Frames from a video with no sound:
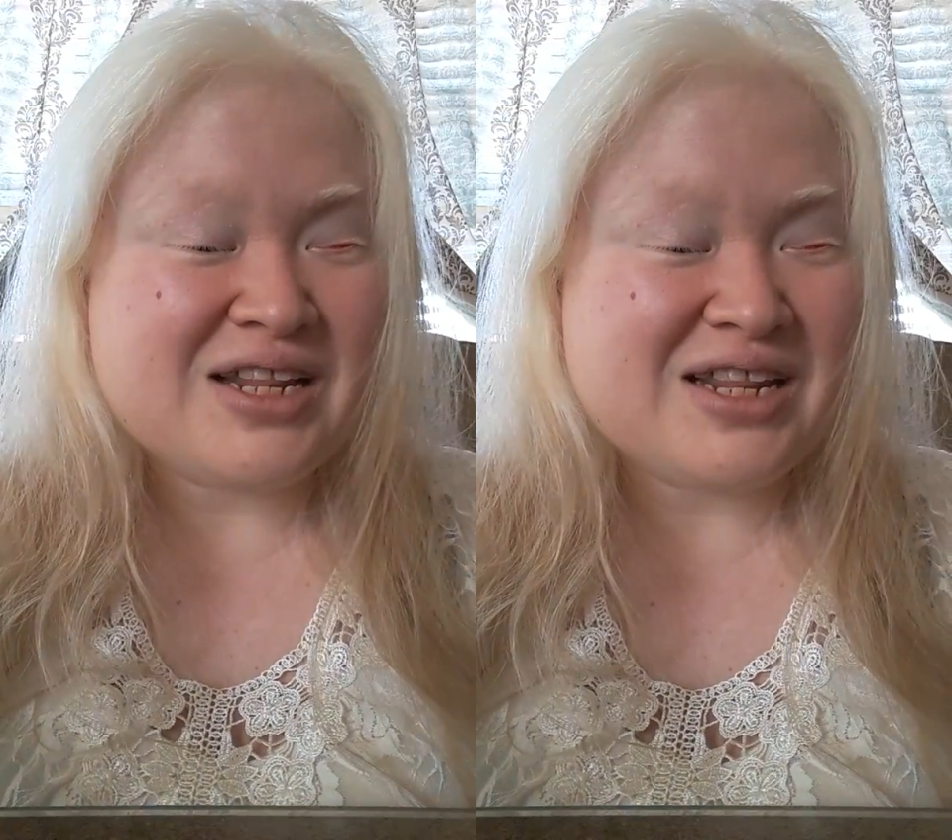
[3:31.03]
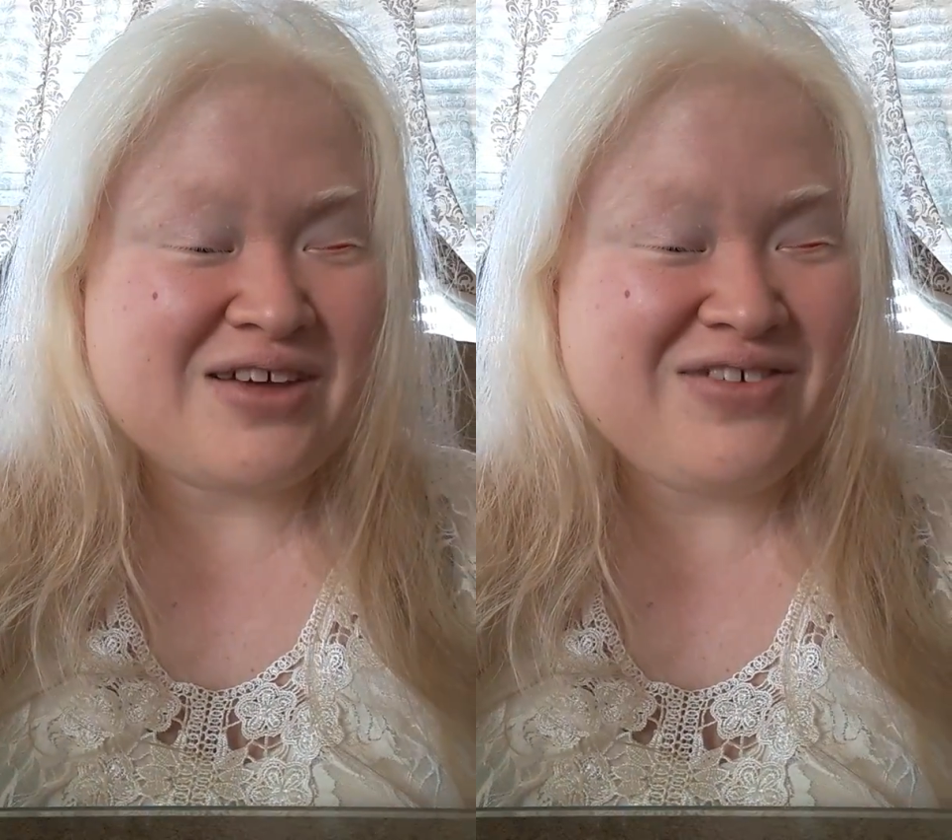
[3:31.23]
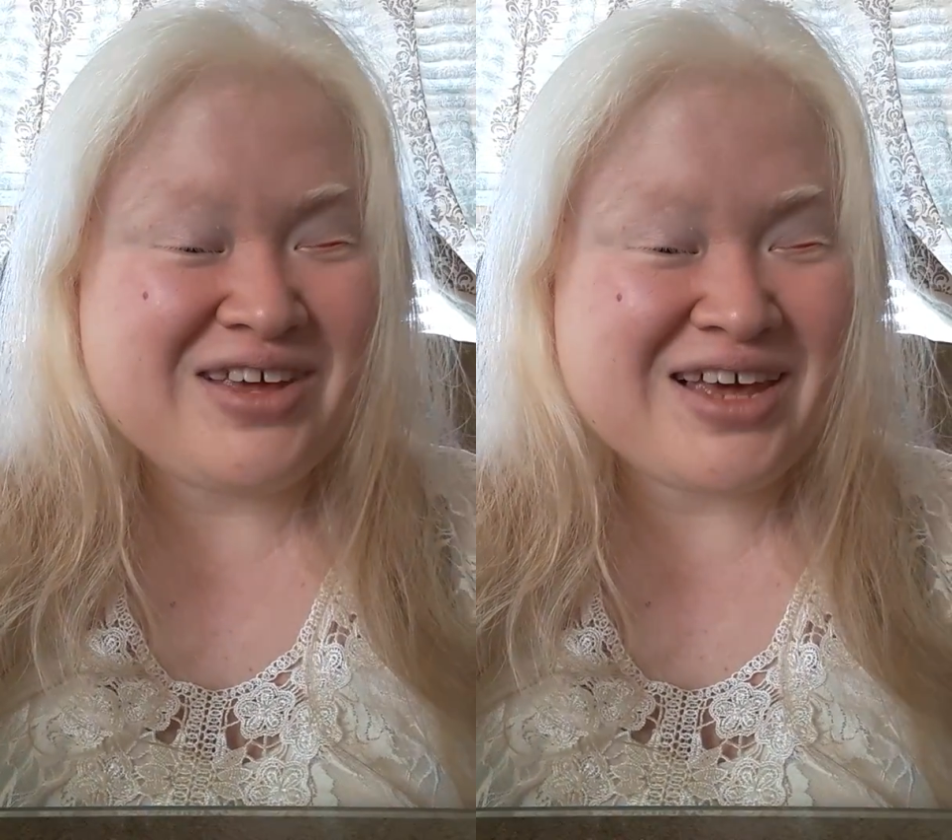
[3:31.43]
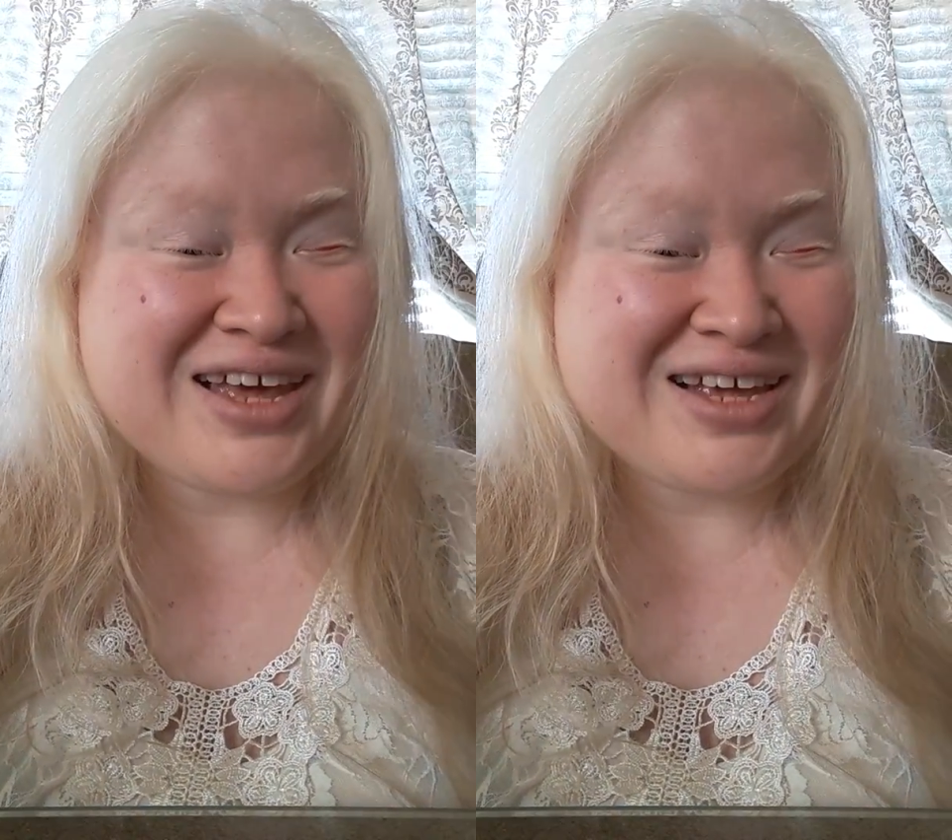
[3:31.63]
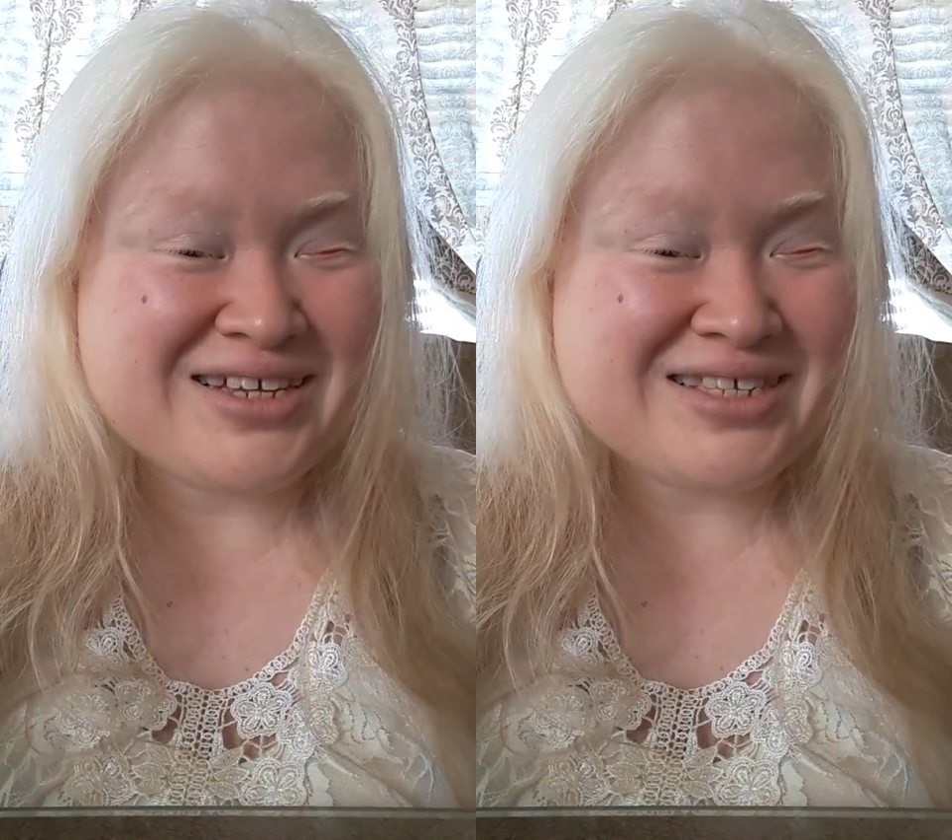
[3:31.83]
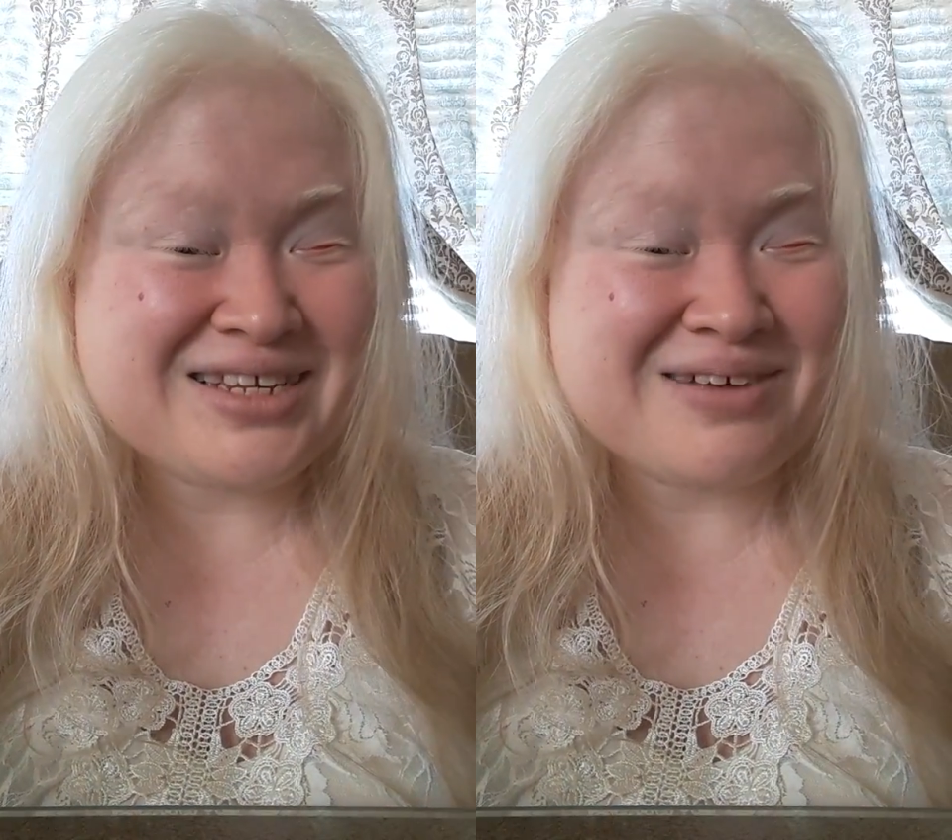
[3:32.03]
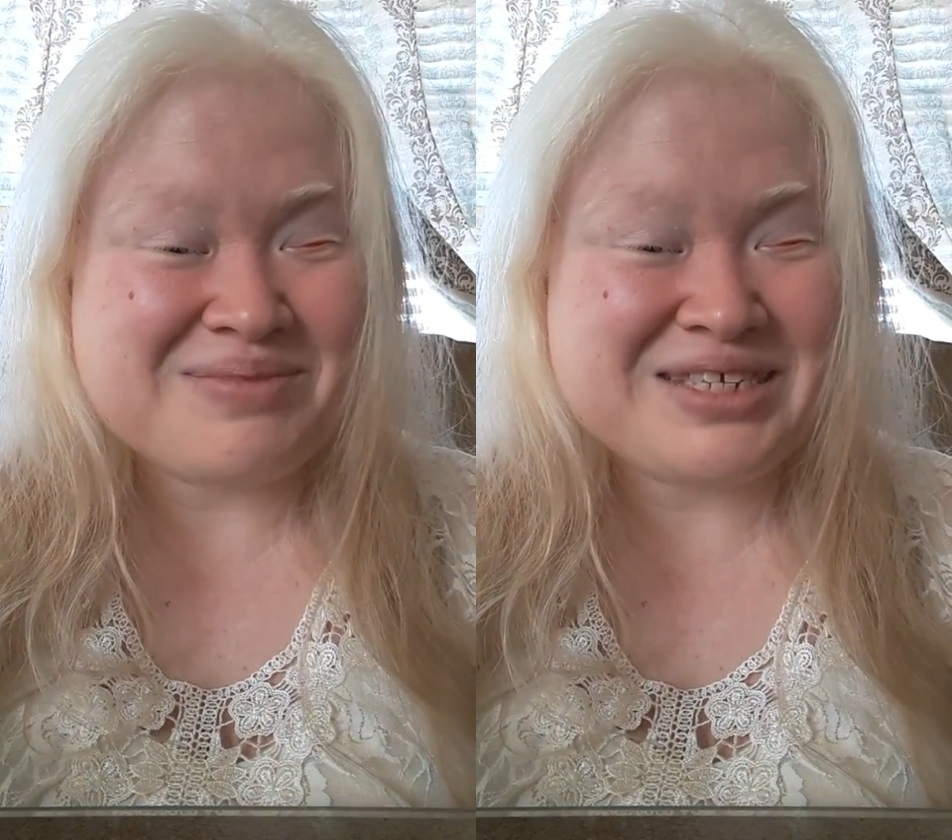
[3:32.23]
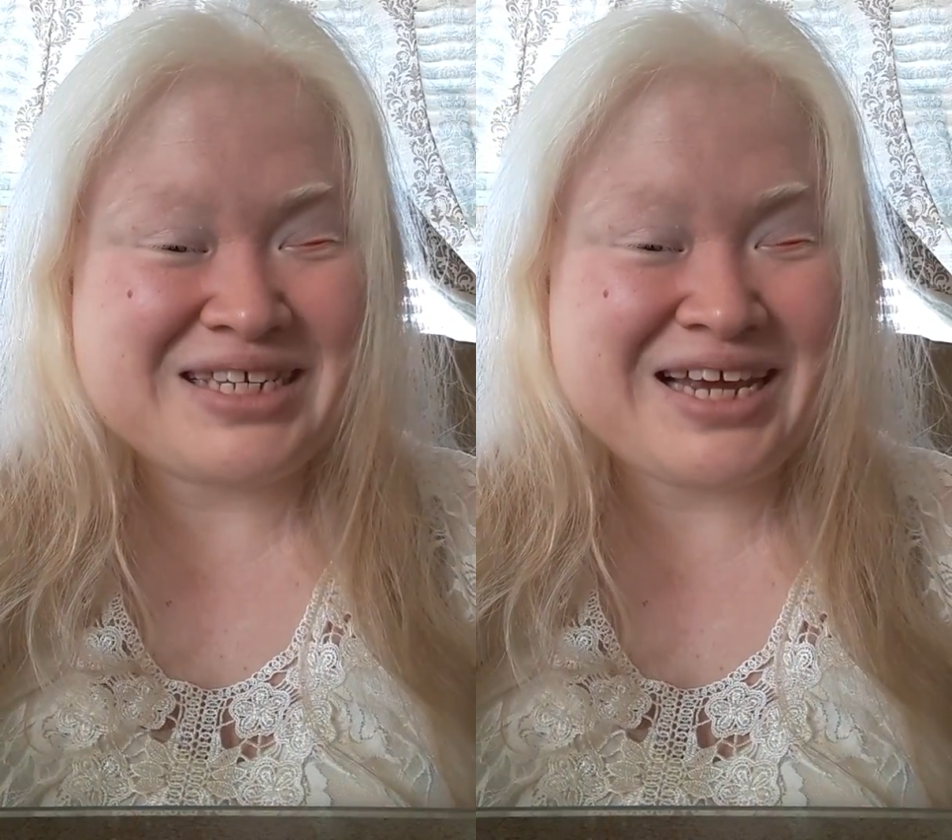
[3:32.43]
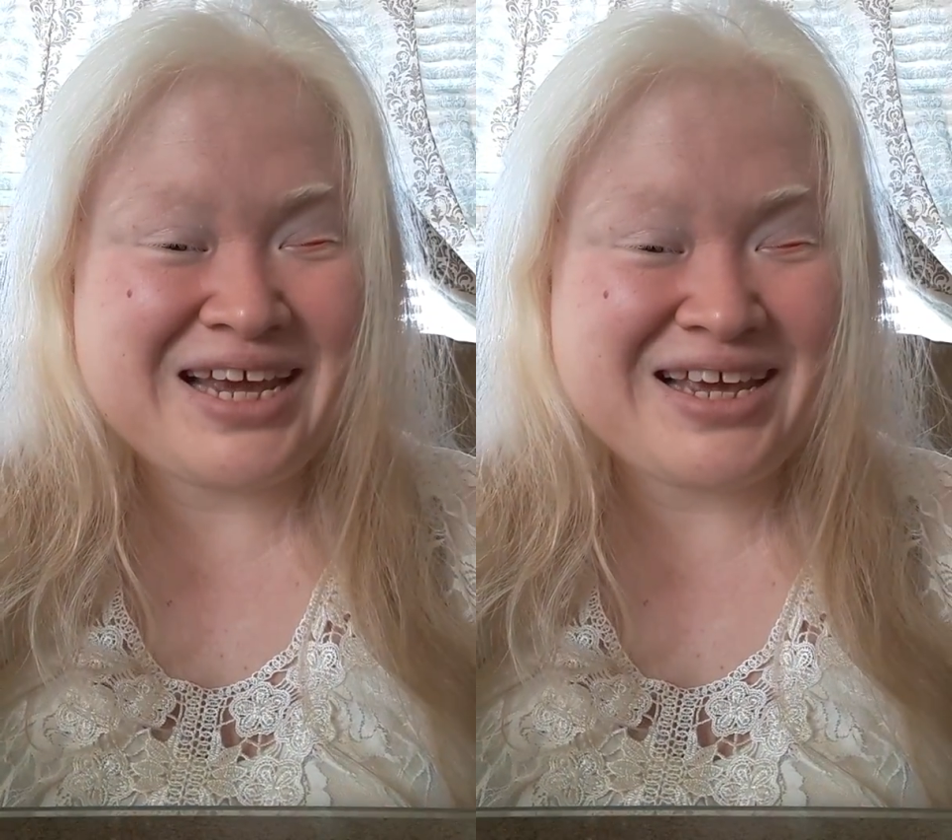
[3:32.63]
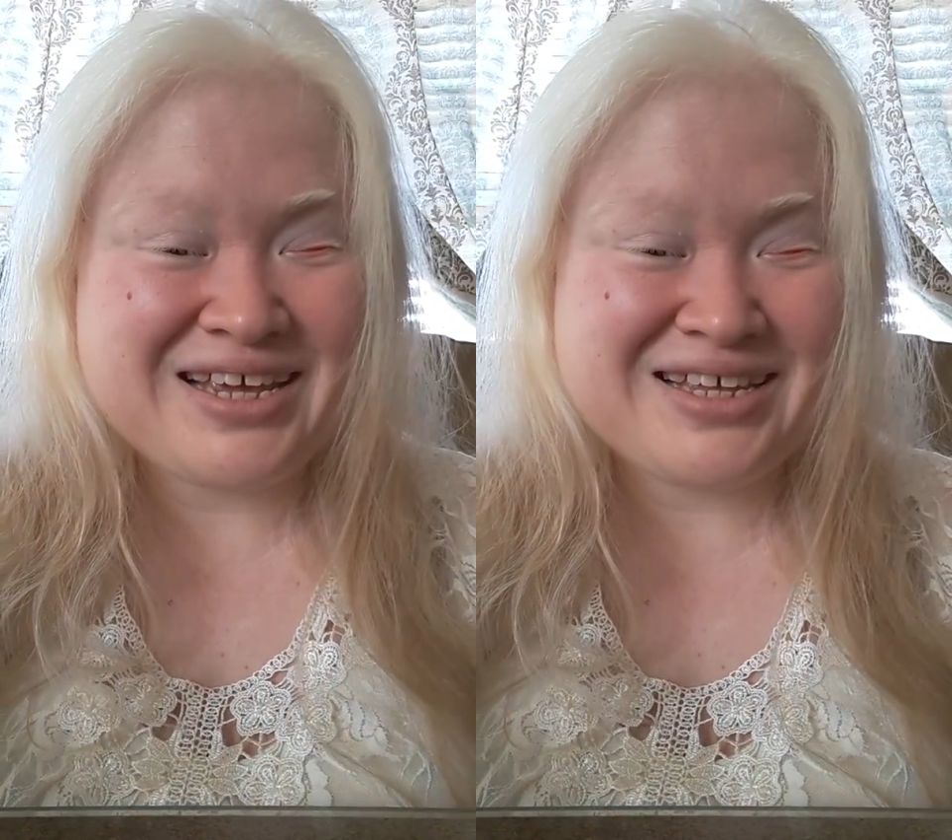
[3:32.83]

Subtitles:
Love you guys. Namaste.